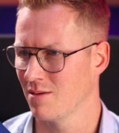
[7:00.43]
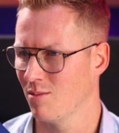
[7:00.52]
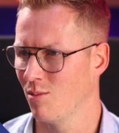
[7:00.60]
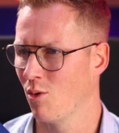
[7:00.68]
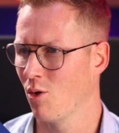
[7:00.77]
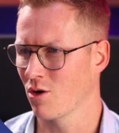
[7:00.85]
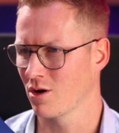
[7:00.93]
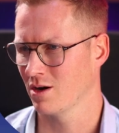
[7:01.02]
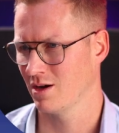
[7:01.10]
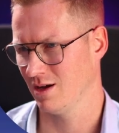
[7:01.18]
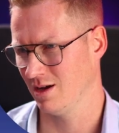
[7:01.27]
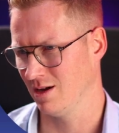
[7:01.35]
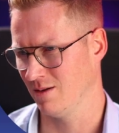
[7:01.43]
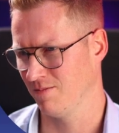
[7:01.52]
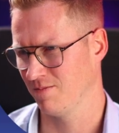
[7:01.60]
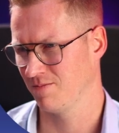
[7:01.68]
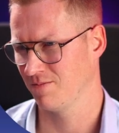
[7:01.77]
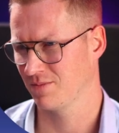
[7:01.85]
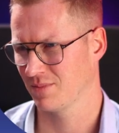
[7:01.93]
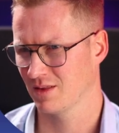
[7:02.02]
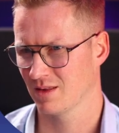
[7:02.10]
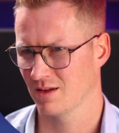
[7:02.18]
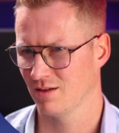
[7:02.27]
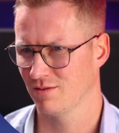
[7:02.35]
more
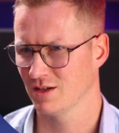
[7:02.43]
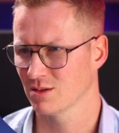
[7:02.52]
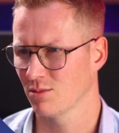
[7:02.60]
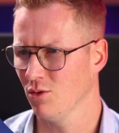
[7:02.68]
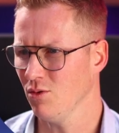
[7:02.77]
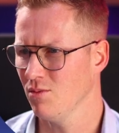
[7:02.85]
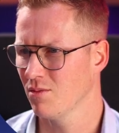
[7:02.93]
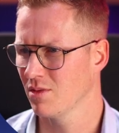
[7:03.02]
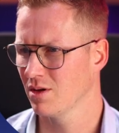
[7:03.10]
visible.